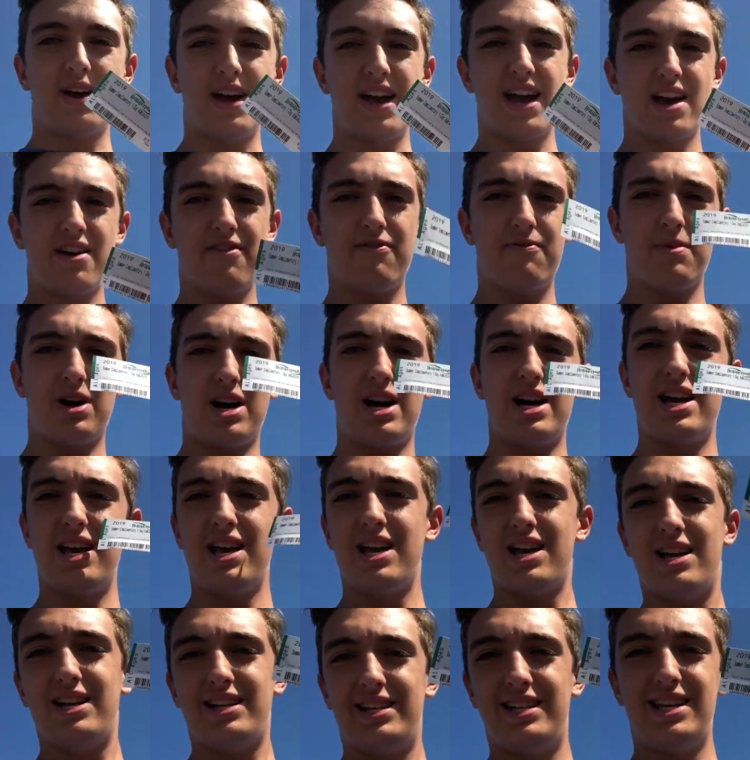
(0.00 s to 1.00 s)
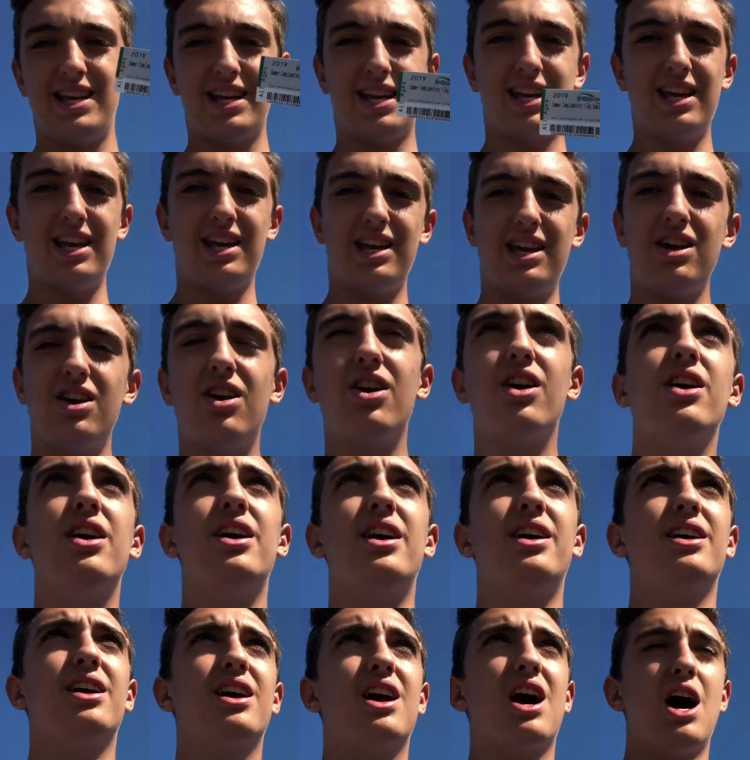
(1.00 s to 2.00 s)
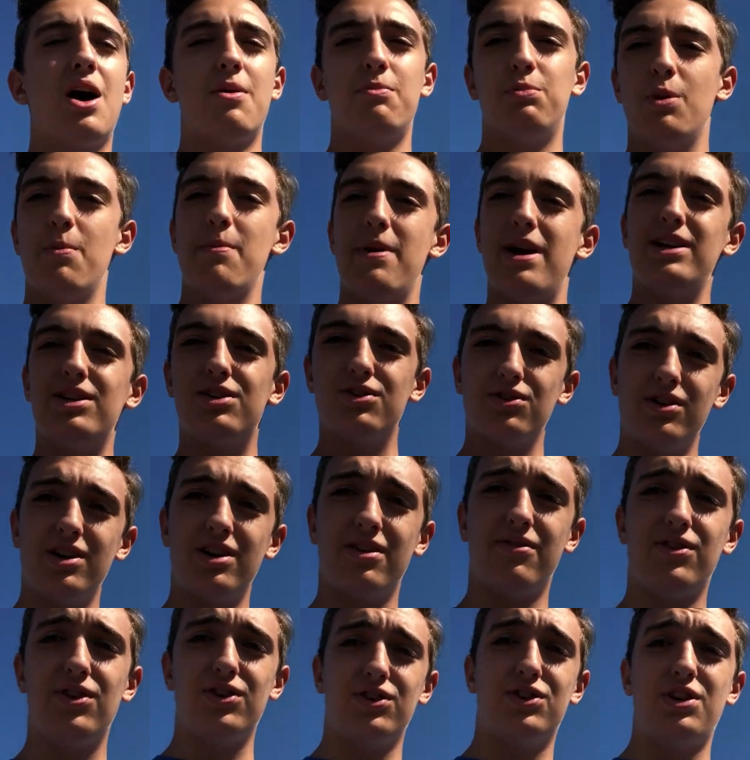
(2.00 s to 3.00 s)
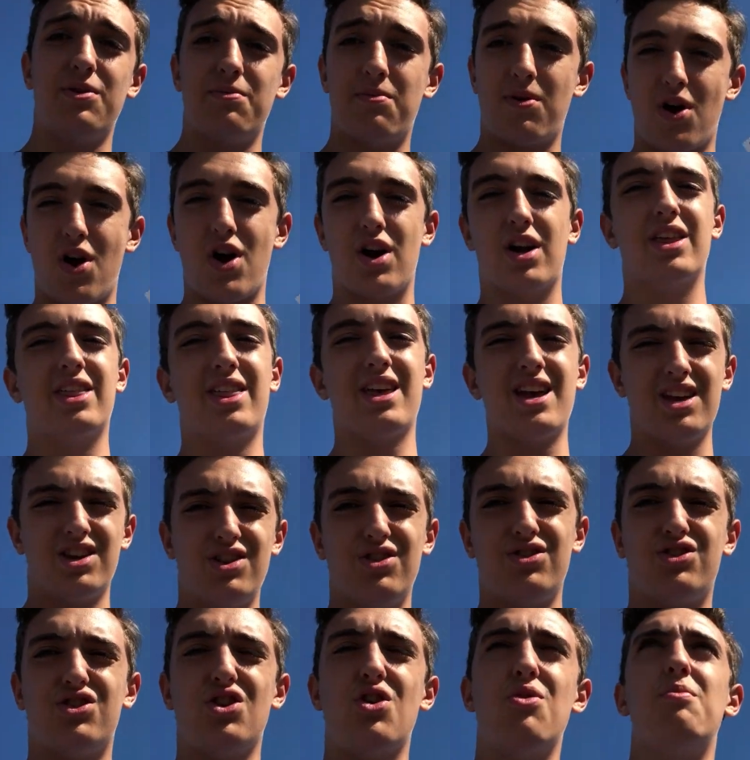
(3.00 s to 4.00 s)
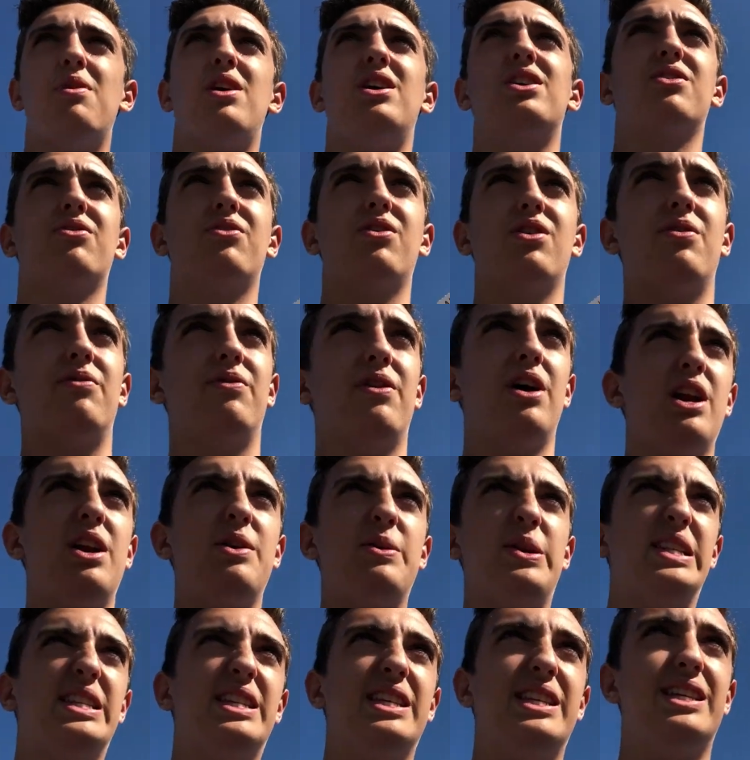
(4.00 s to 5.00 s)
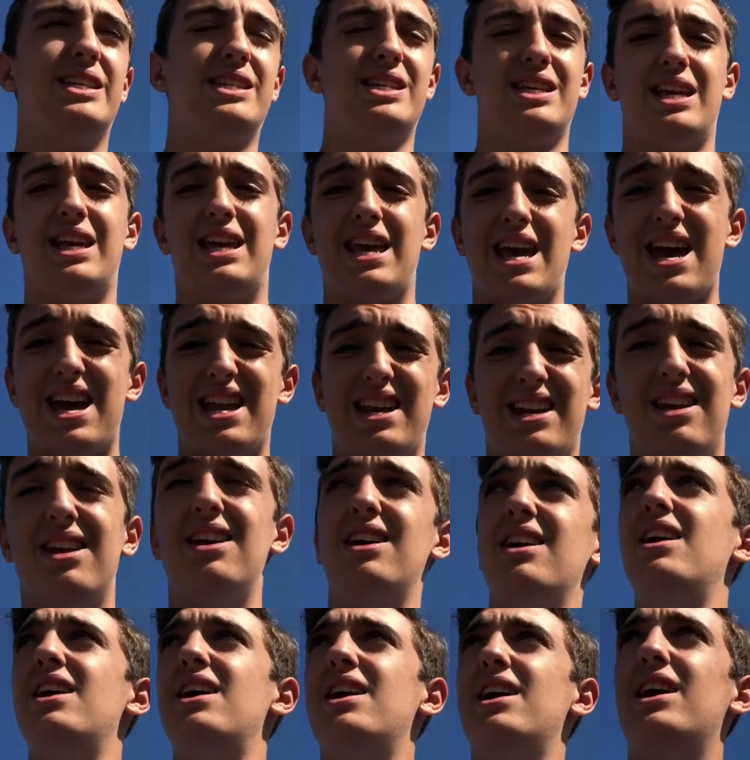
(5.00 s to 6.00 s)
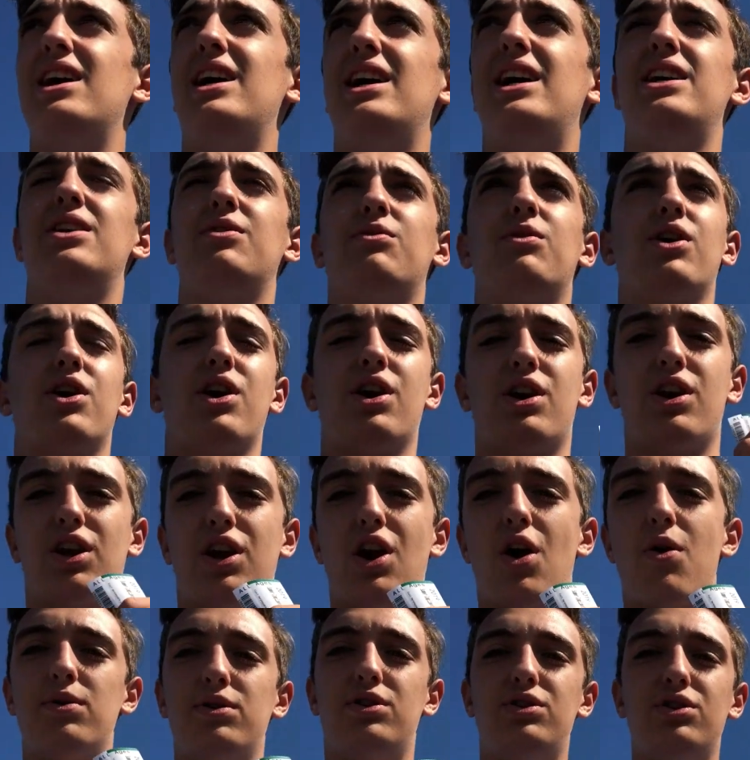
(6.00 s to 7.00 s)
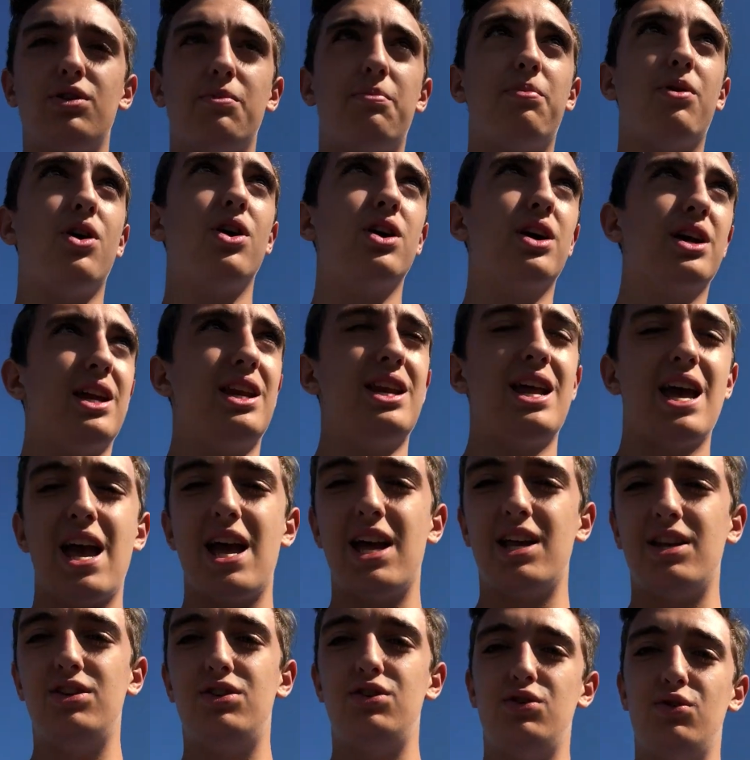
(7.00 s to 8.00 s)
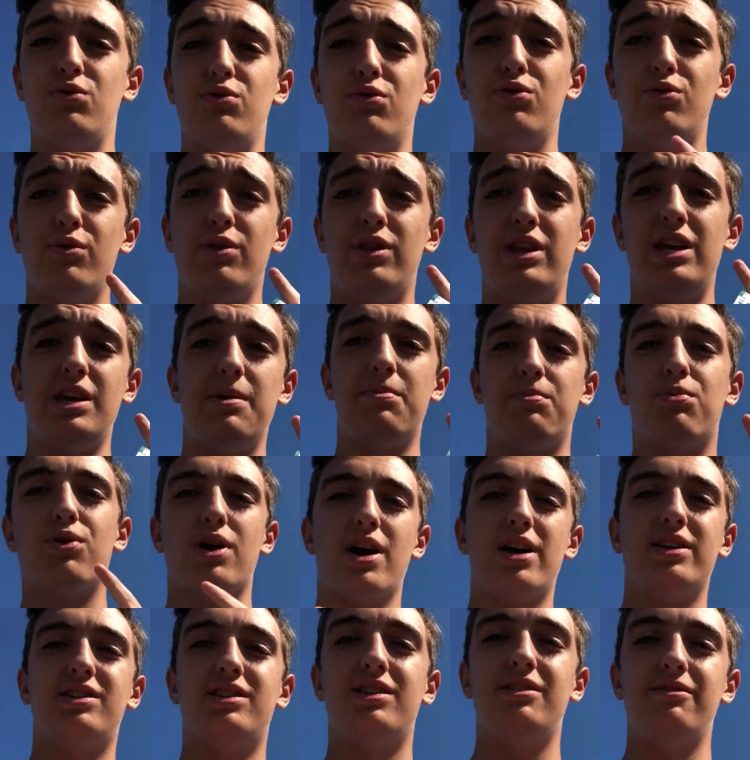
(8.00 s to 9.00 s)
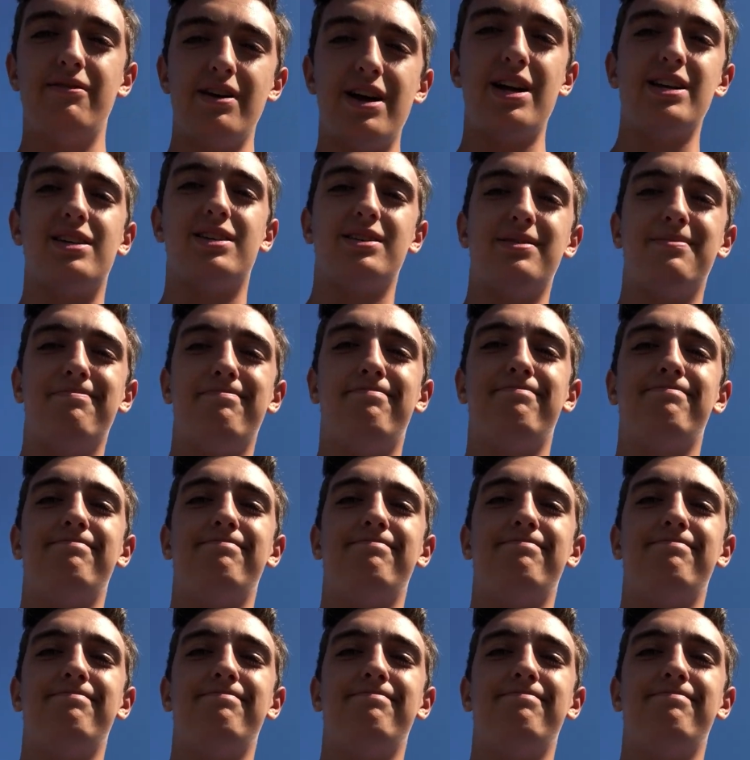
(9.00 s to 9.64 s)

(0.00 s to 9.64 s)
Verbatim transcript: I have my ticket here, complimentary of Hershey Park. Thank you so much for inviting me to this again, and we're going to go into the park and head to the press event.